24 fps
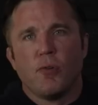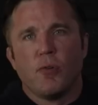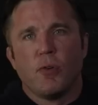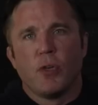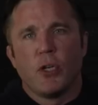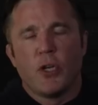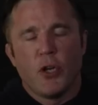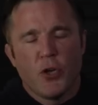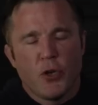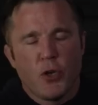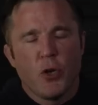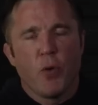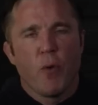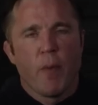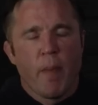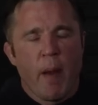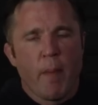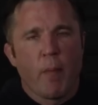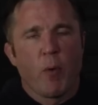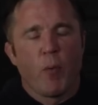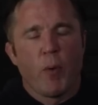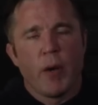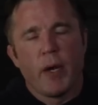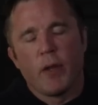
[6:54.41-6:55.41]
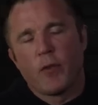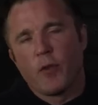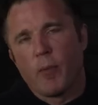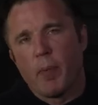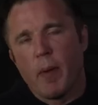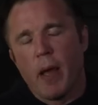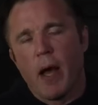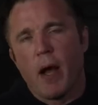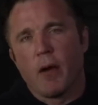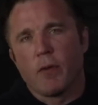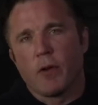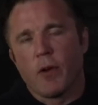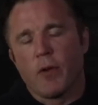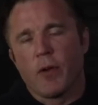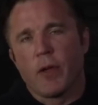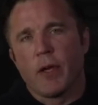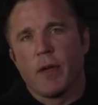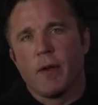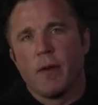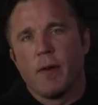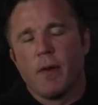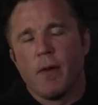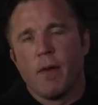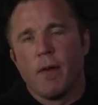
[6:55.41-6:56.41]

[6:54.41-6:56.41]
And you do remember what it's about, don't you?